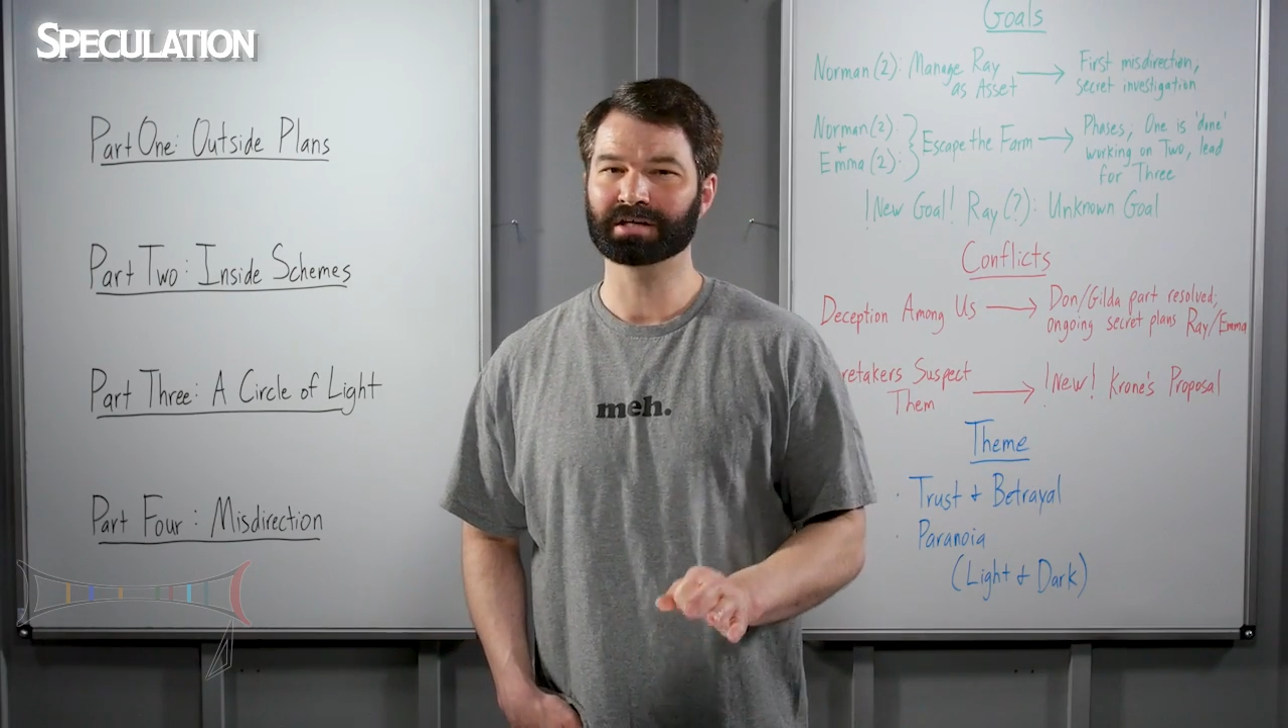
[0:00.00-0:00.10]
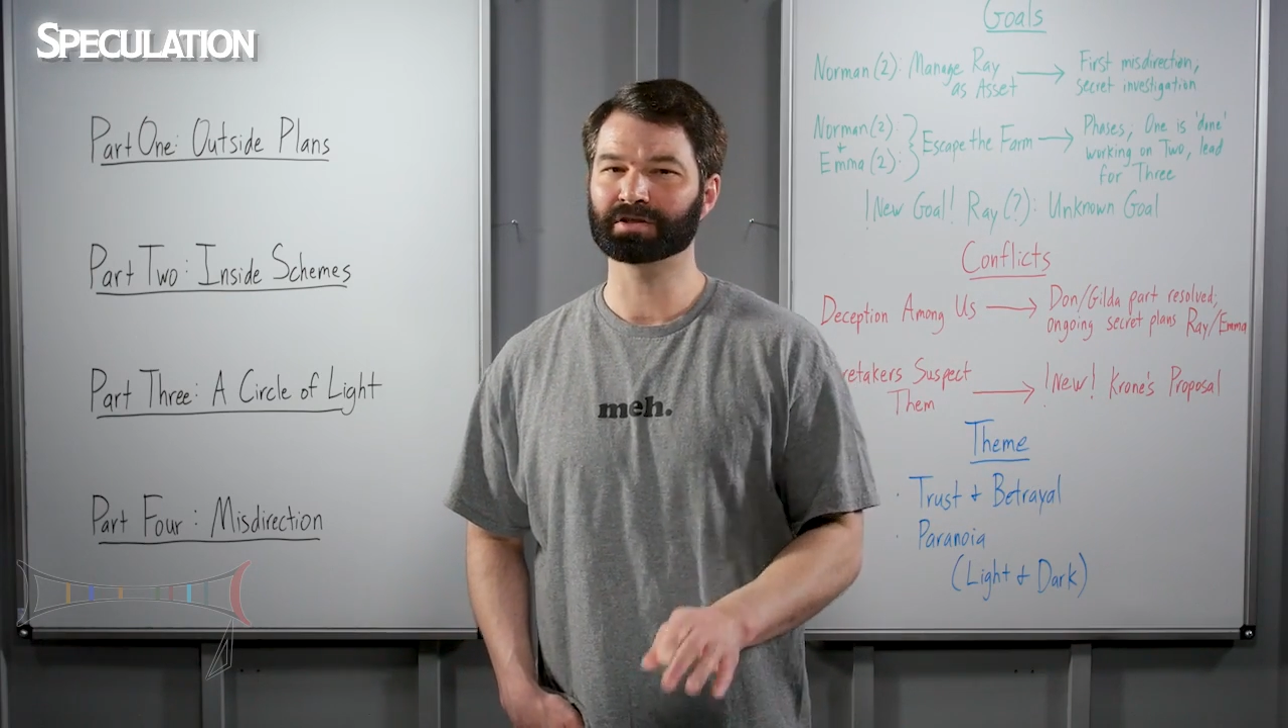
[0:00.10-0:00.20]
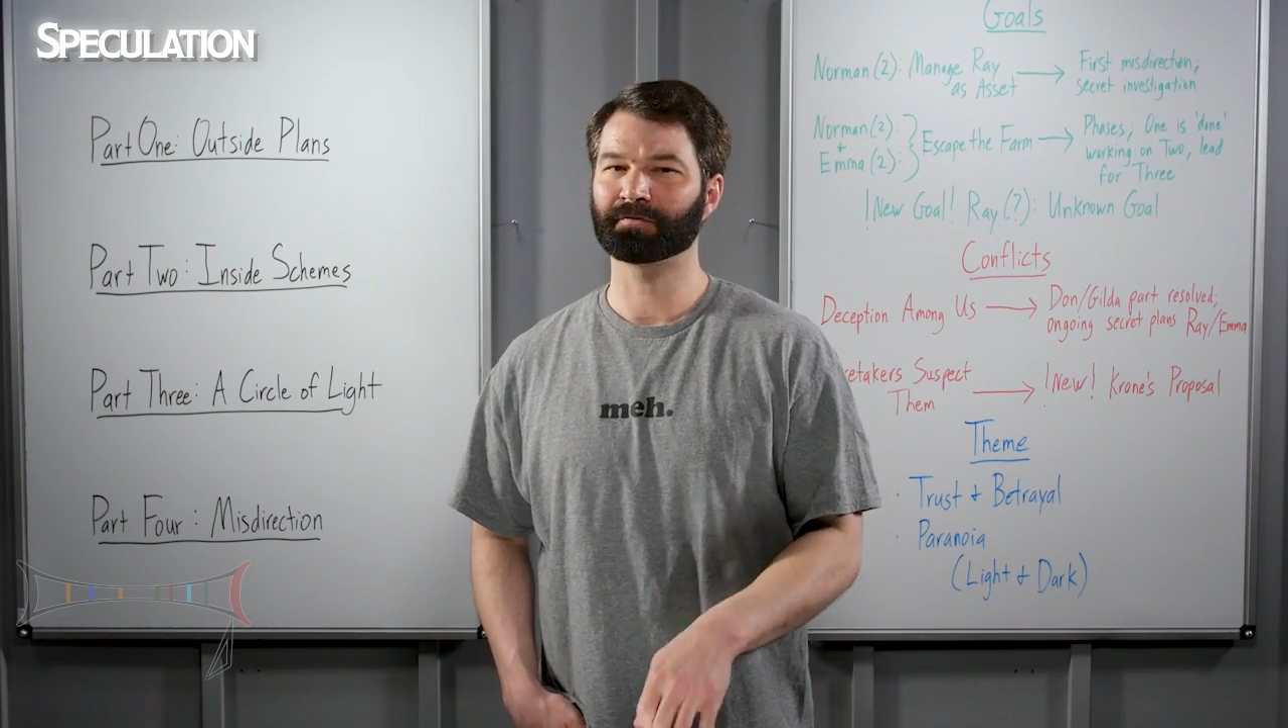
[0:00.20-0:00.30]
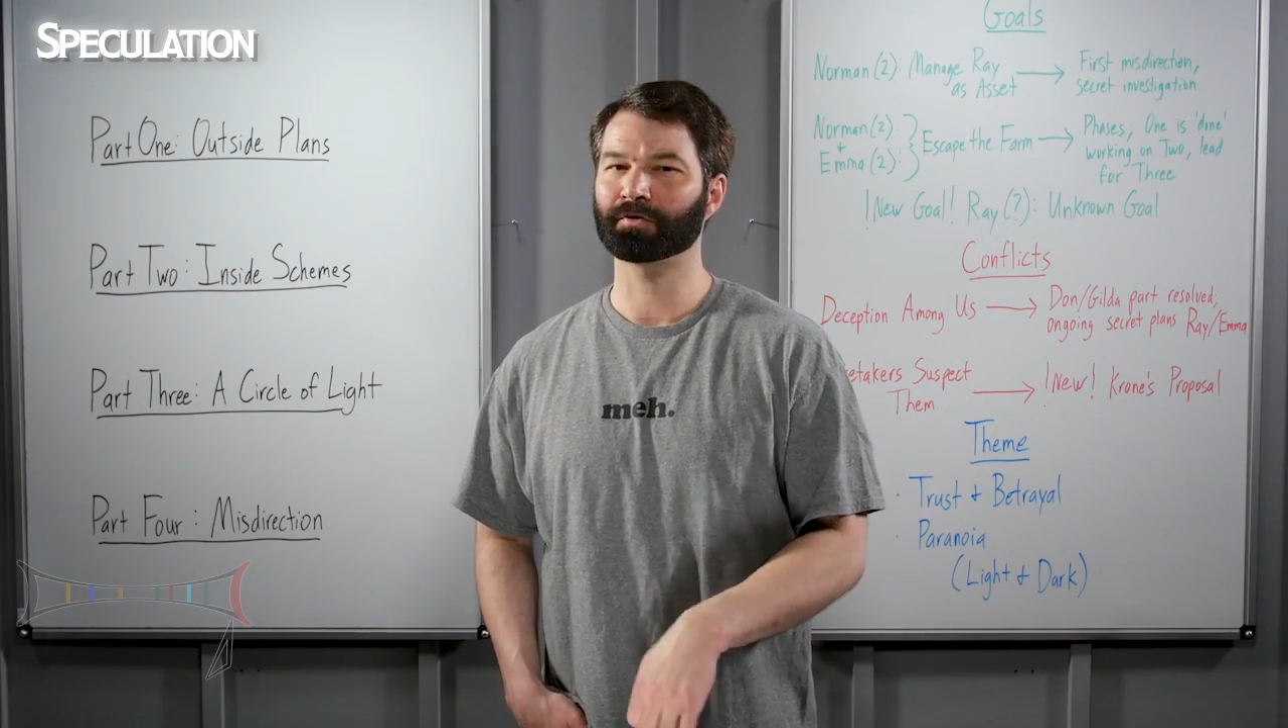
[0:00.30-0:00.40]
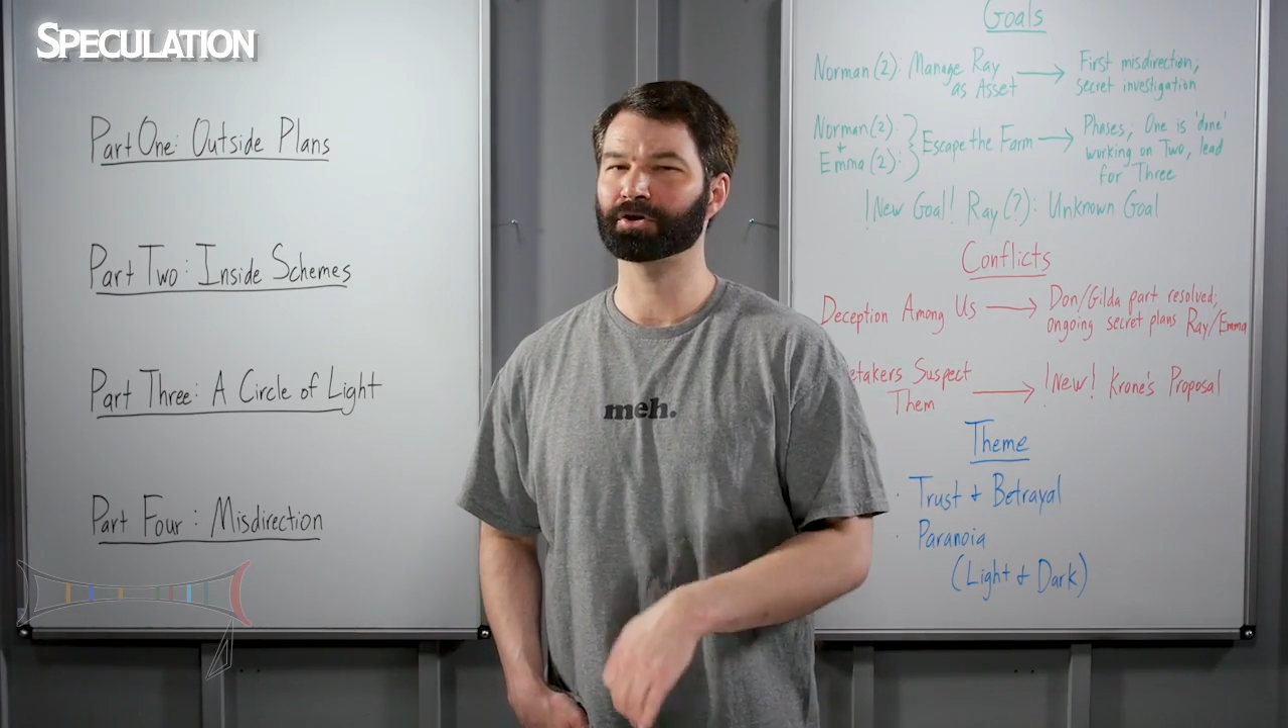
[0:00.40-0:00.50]
is
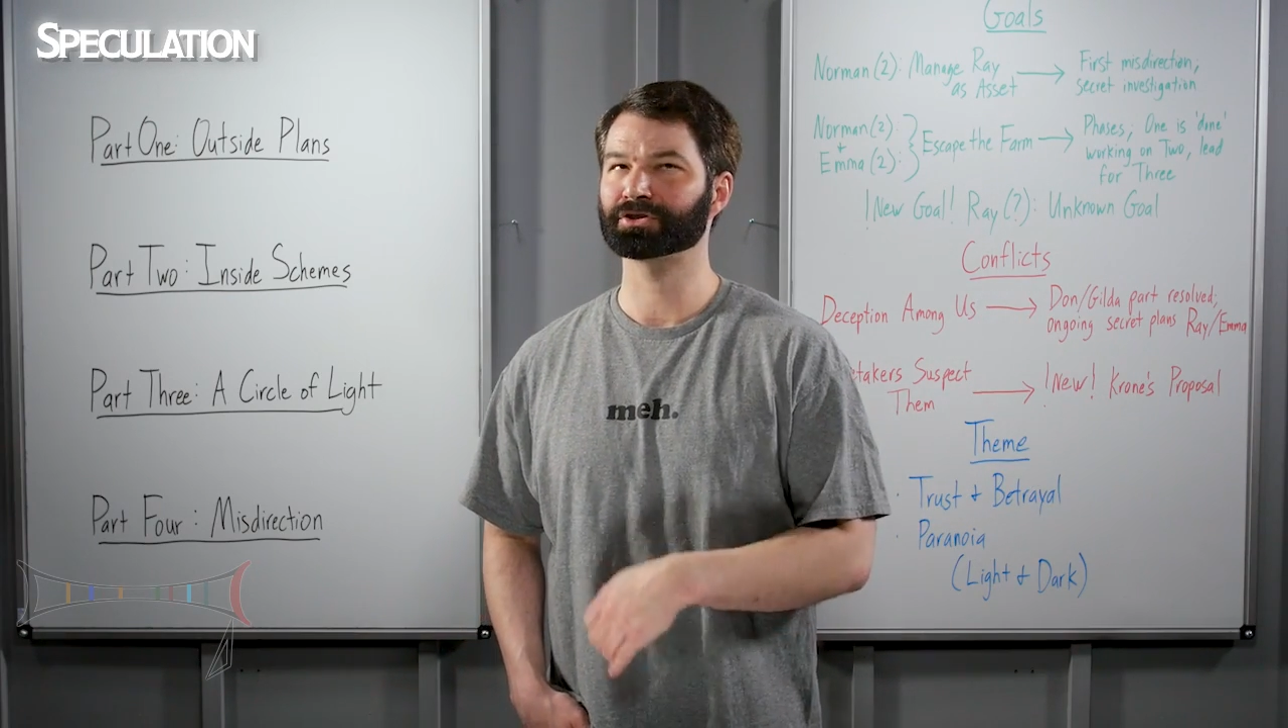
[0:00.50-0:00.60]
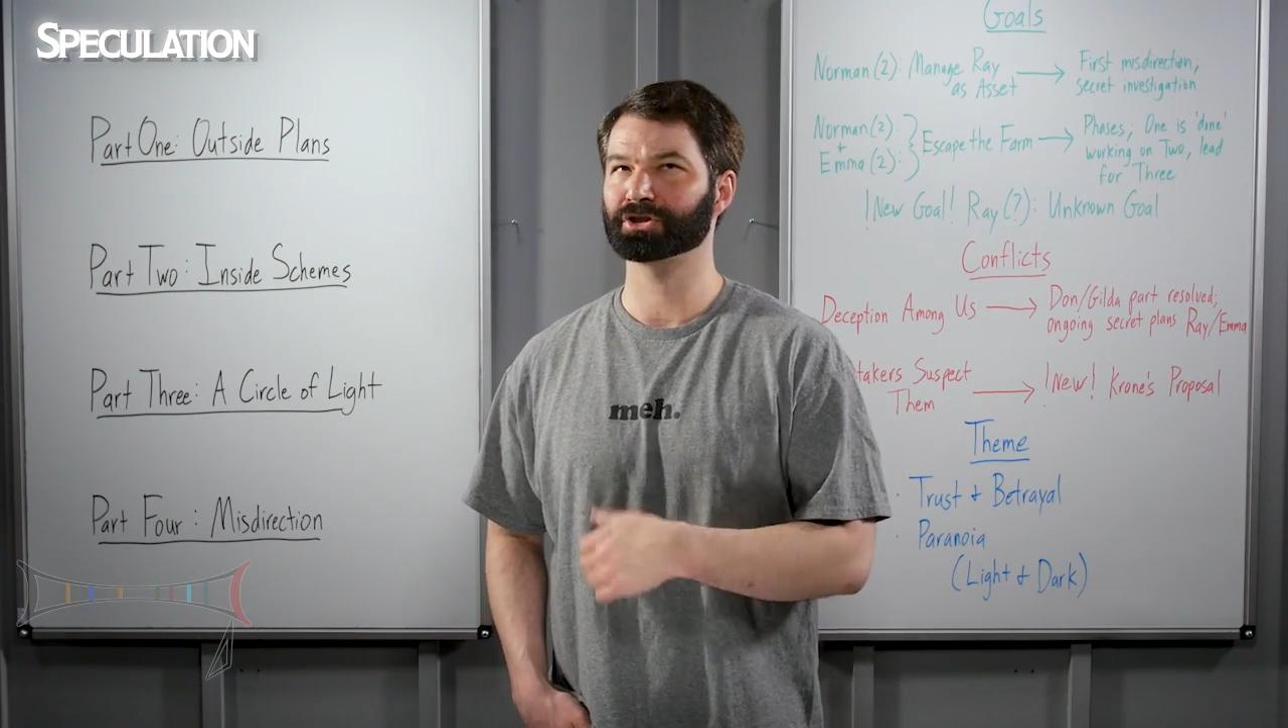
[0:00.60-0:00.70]
the first